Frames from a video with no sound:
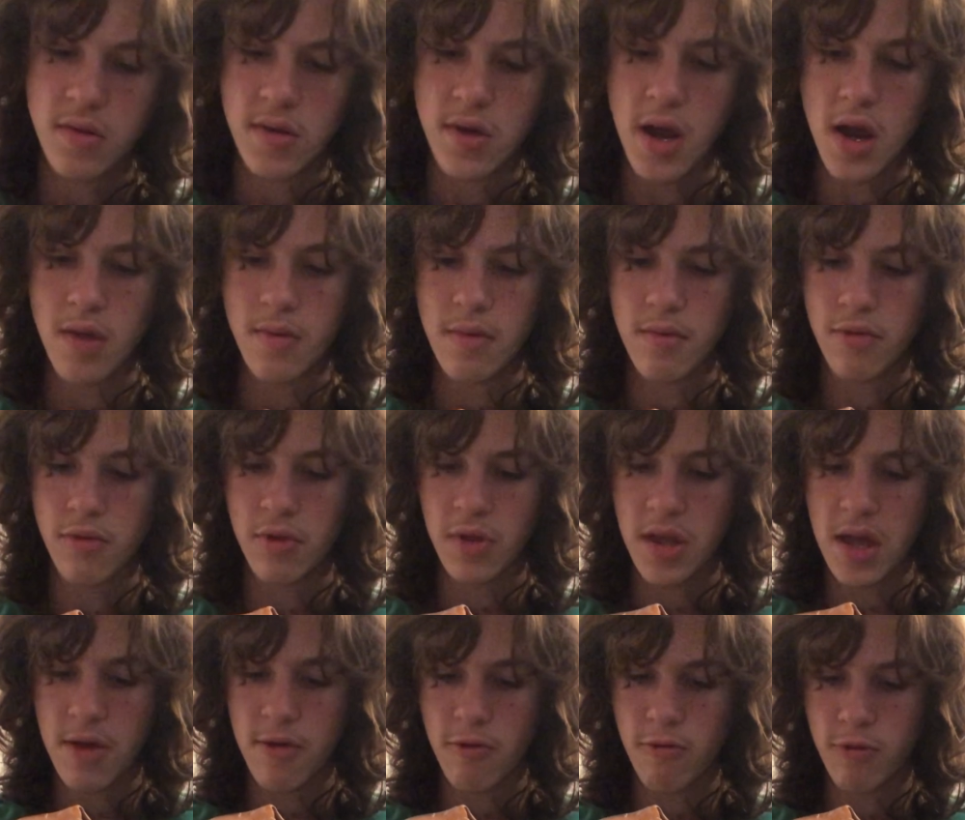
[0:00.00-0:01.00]
I don't remember what
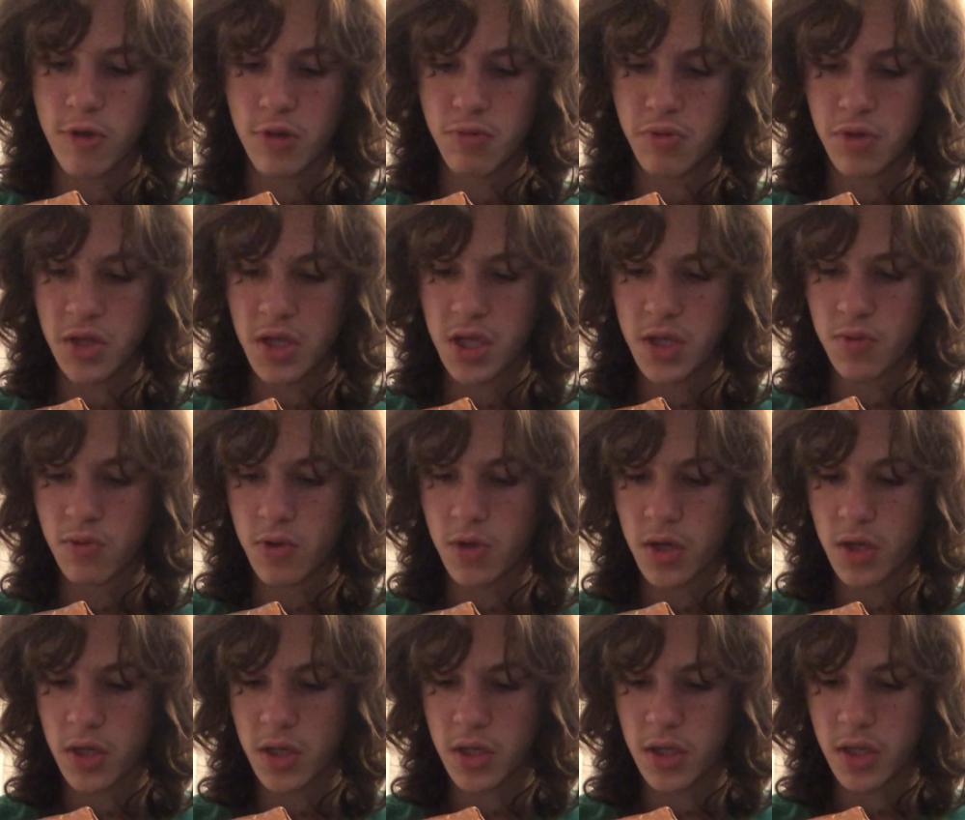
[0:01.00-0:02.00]
that one was, but this
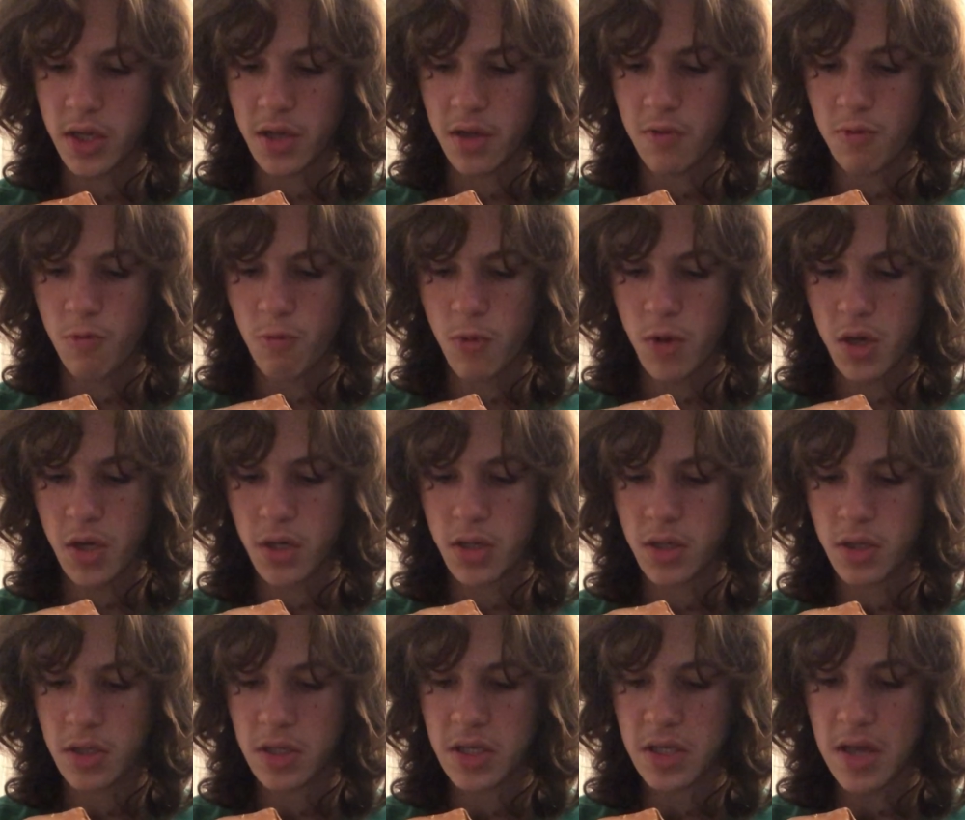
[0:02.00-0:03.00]
one is like
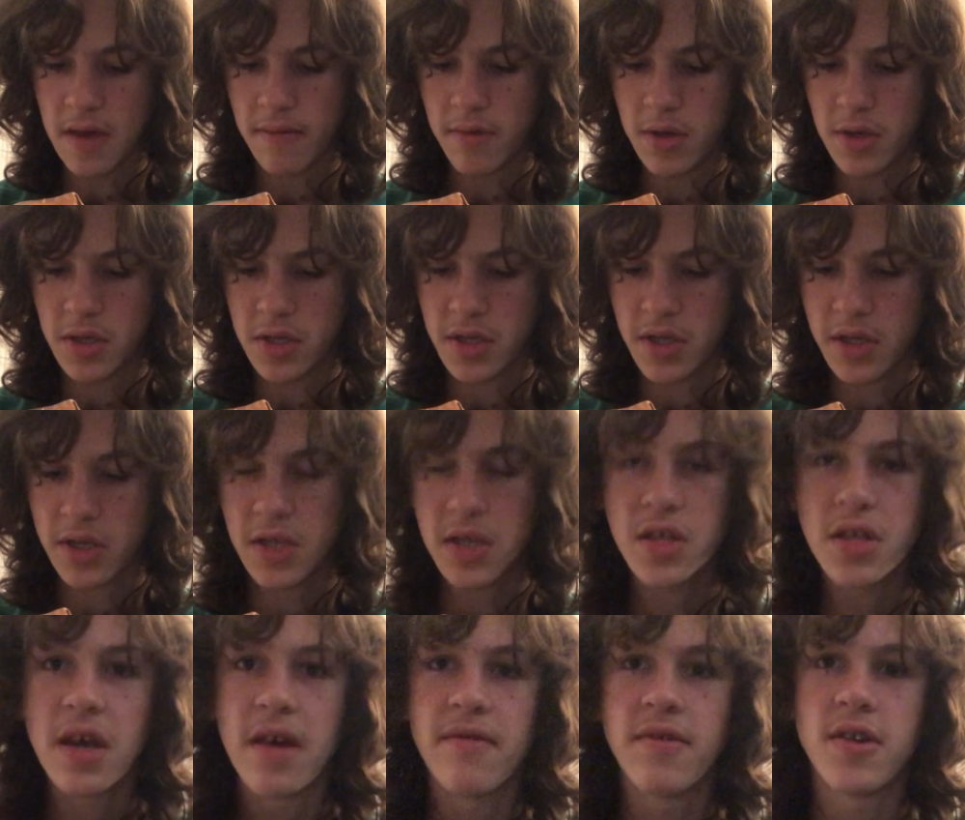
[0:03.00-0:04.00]

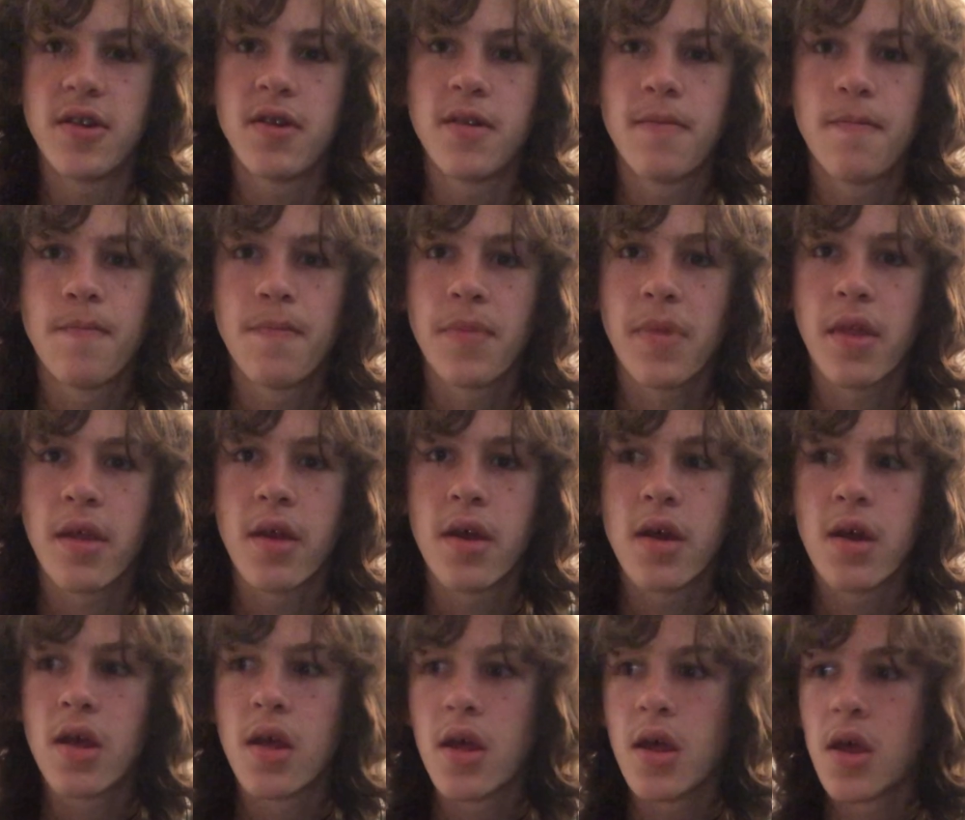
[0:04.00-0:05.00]
1767.
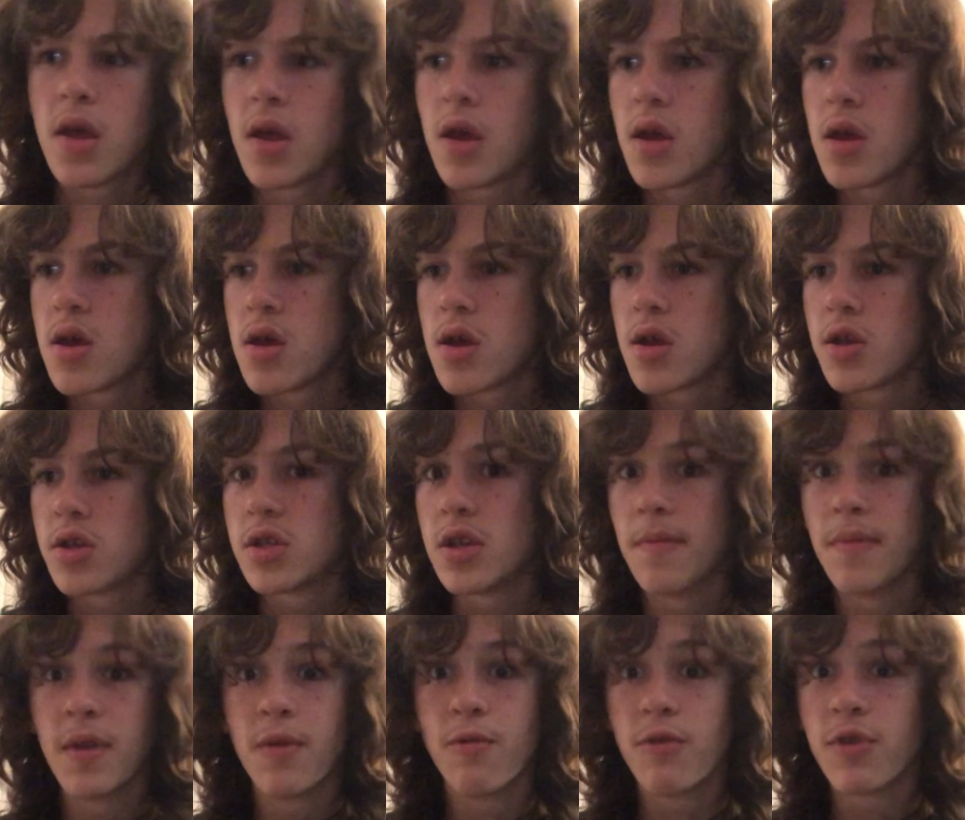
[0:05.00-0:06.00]

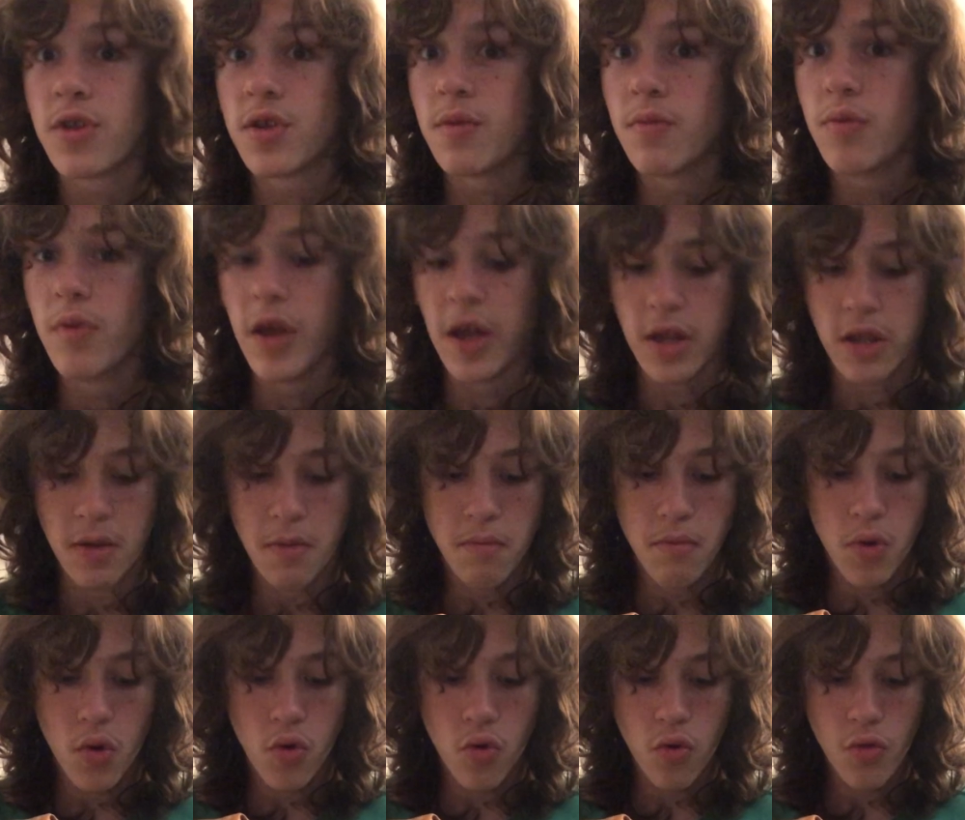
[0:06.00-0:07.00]
Something with the
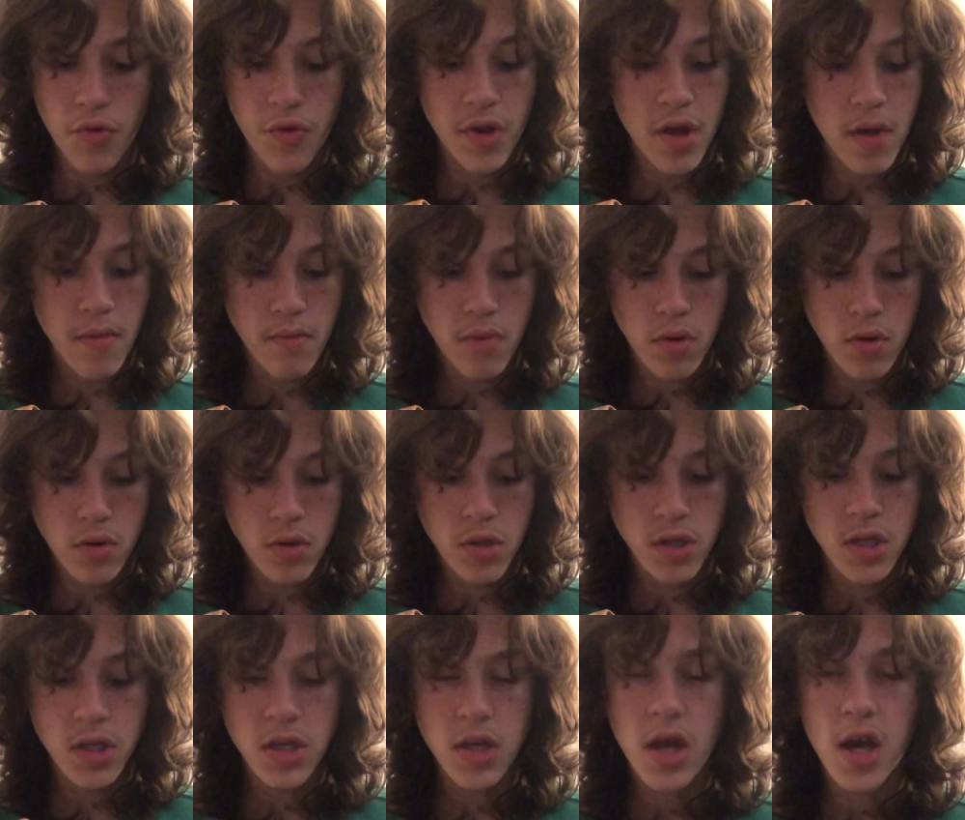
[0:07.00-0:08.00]
mold
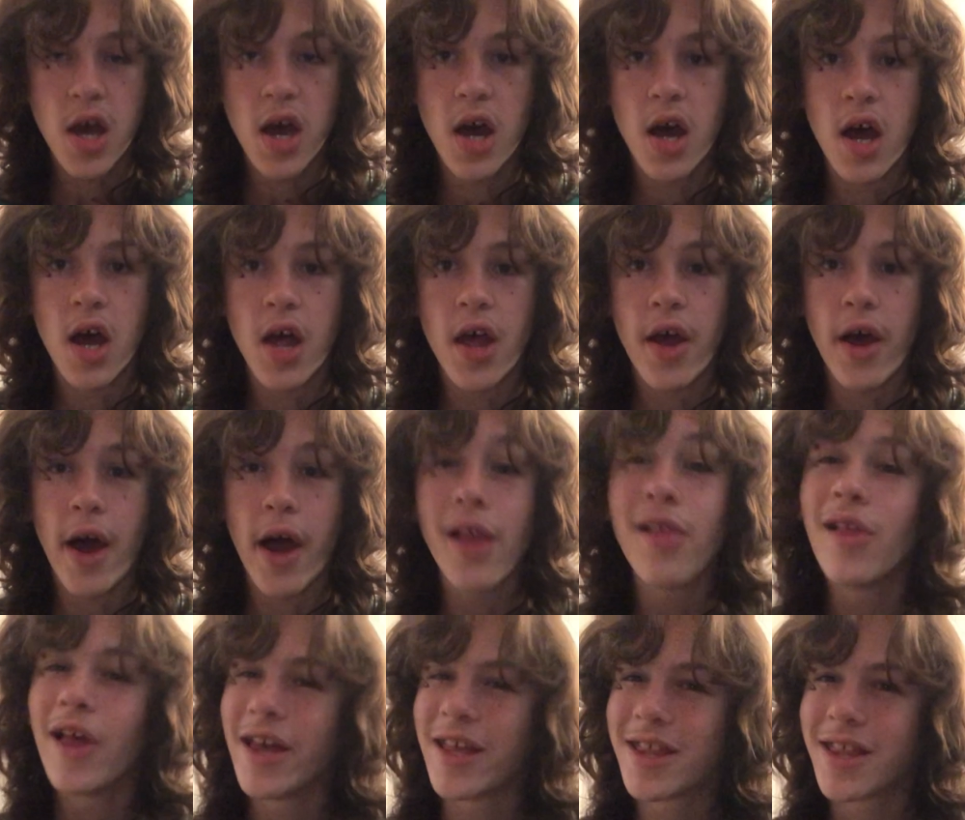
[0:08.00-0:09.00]
numbers. I
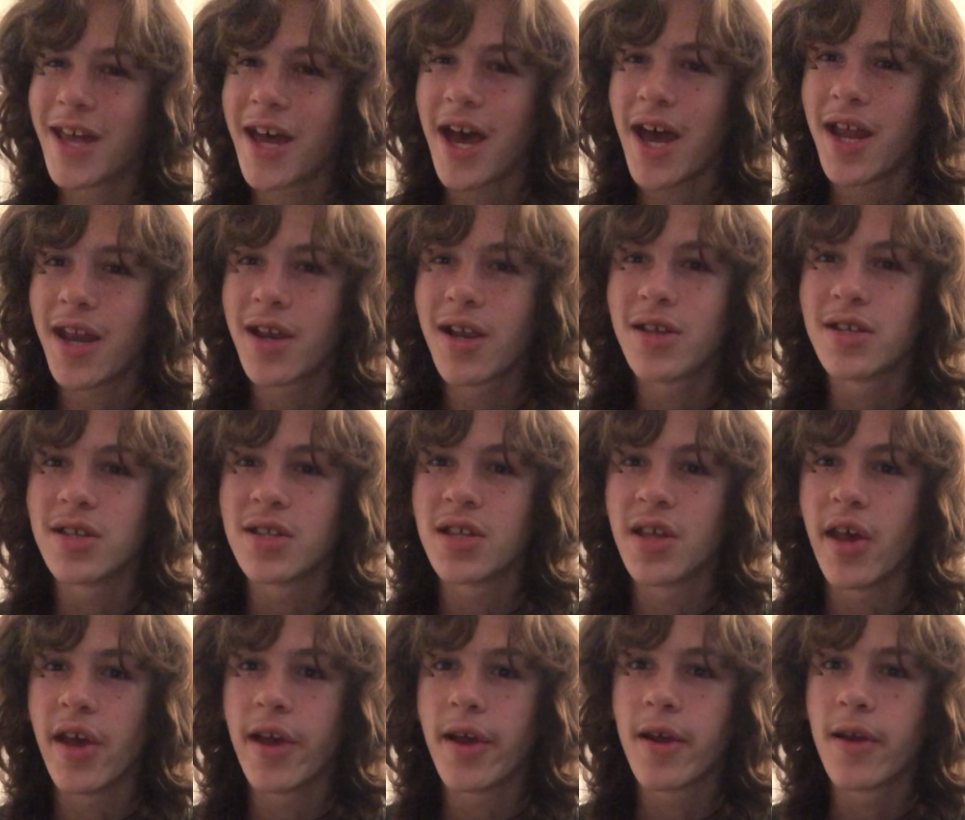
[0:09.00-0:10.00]
like that because it's
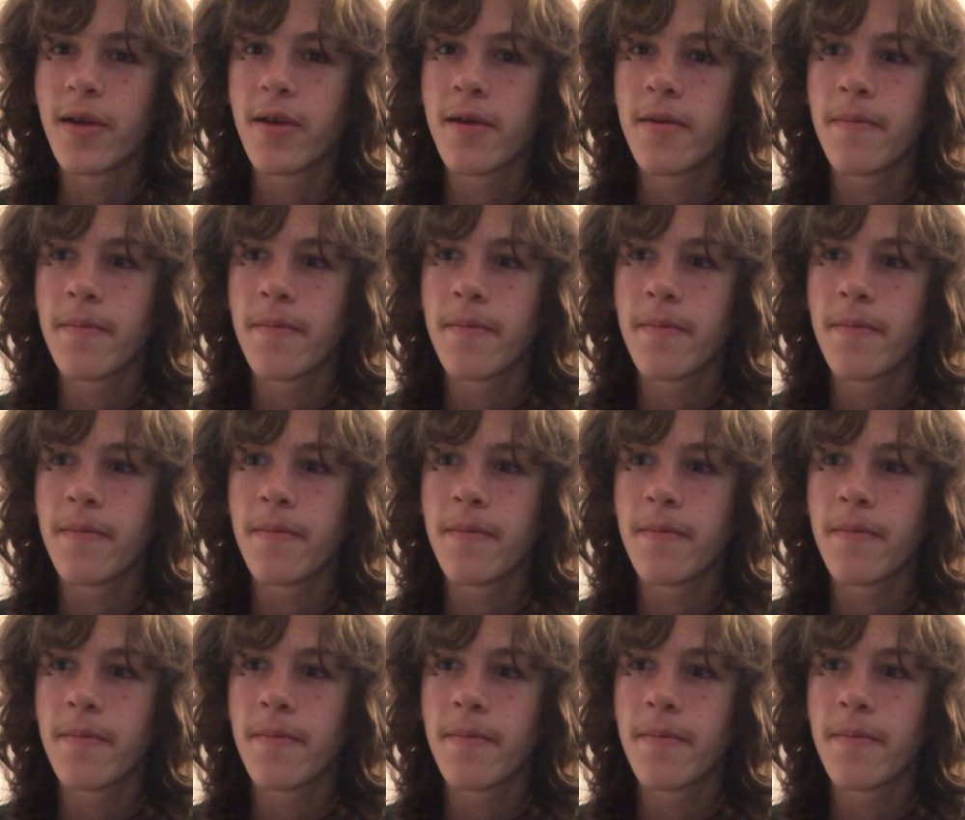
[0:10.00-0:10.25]
like,